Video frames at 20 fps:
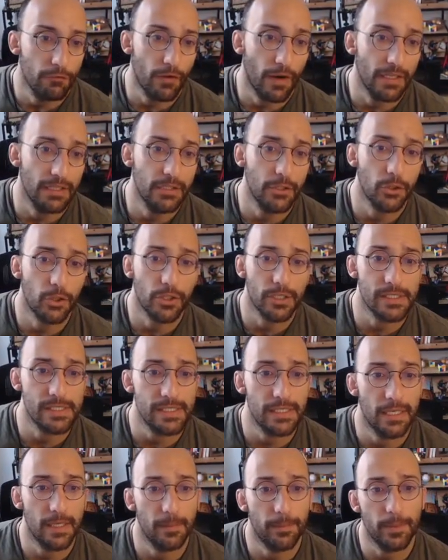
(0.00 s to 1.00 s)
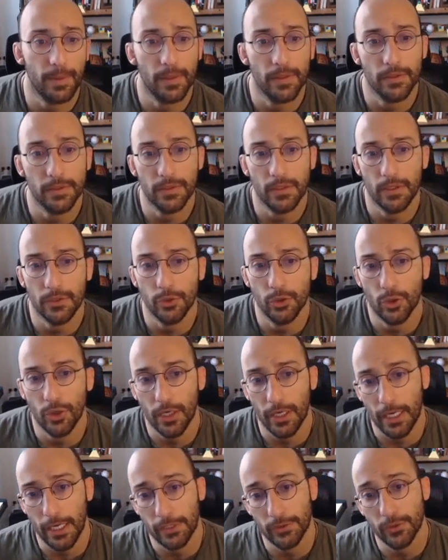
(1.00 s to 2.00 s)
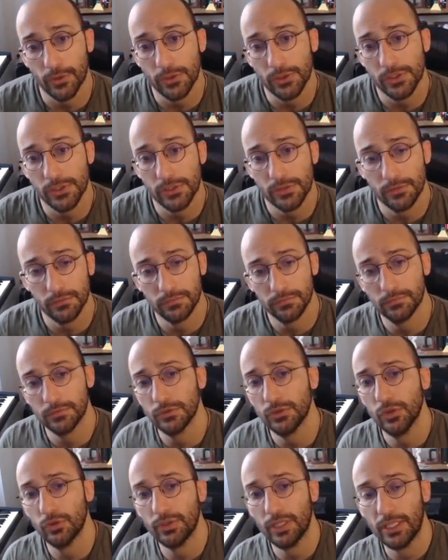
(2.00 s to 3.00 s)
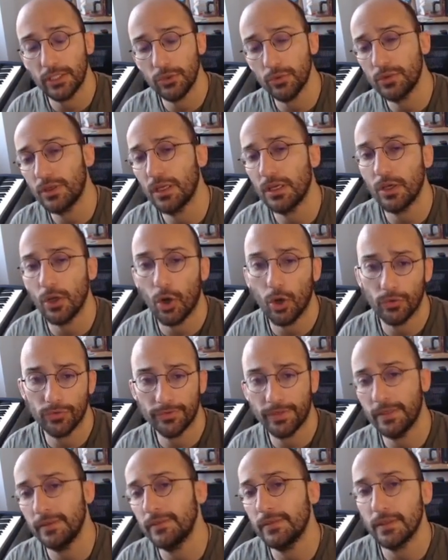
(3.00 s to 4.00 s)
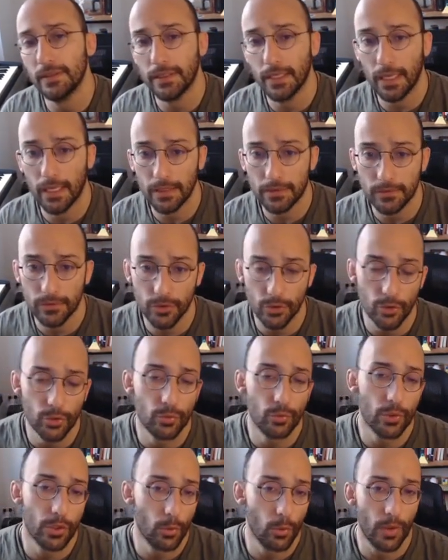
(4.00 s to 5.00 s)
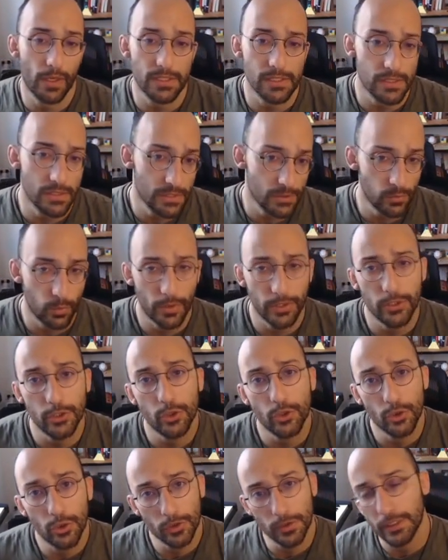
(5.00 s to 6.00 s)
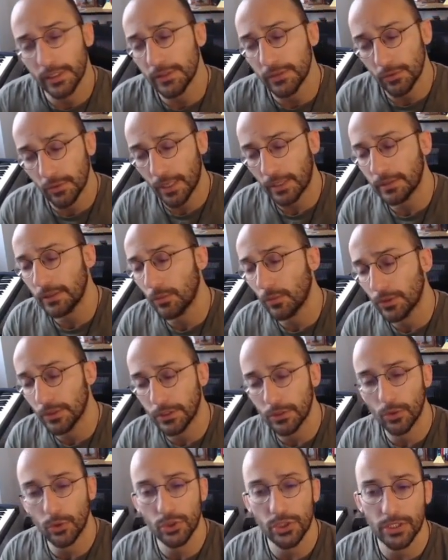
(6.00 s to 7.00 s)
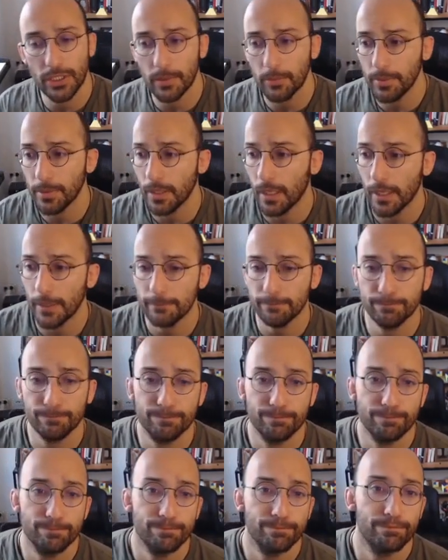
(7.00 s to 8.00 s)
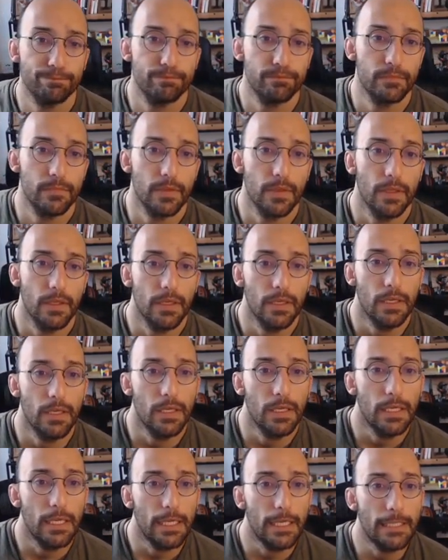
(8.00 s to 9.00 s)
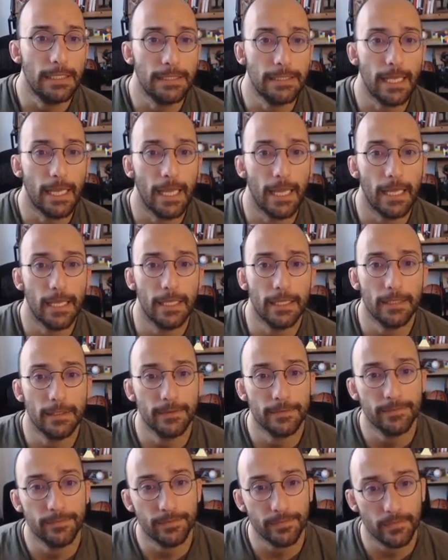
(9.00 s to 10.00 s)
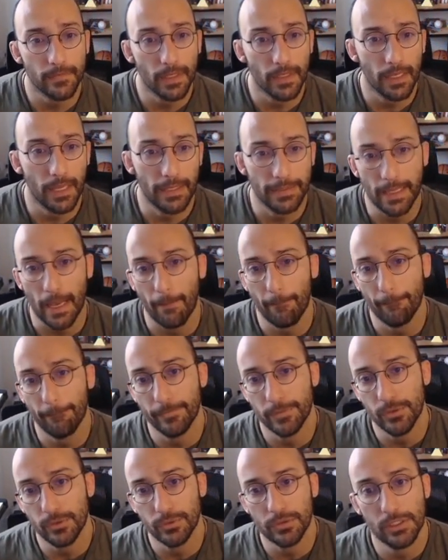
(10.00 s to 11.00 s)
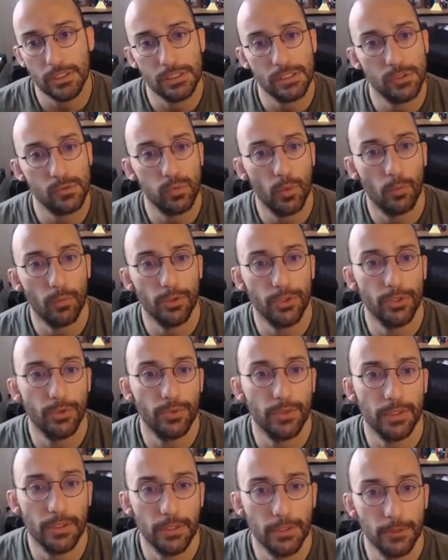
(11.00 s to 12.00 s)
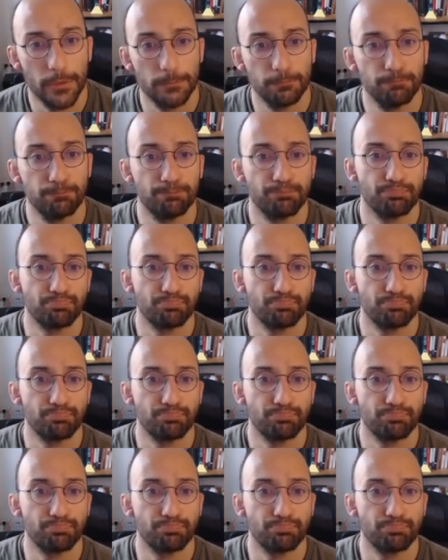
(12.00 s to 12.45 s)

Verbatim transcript: Finally, you're going to set up your headers so that you can authenticate your requests when you're interacting with the Notion API. And then, uh, yeah, so this is what we're doing here.